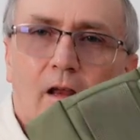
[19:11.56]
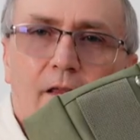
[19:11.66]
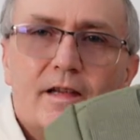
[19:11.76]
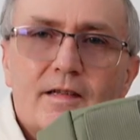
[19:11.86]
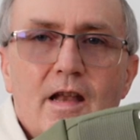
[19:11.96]

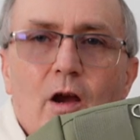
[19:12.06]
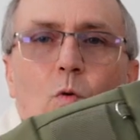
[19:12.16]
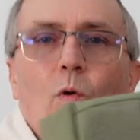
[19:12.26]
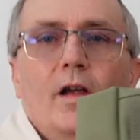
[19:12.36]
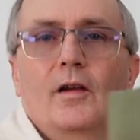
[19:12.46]
There's
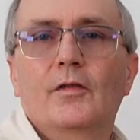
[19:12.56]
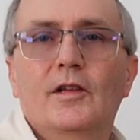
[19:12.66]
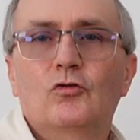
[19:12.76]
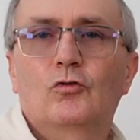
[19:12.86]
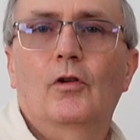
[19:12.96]
no way on
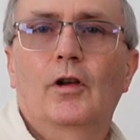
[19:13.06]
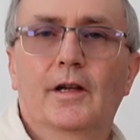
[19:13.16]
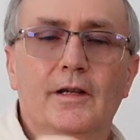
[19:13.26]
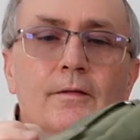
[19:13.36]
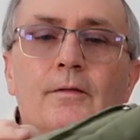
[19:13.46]
this
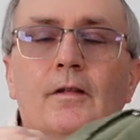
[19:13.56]
trolley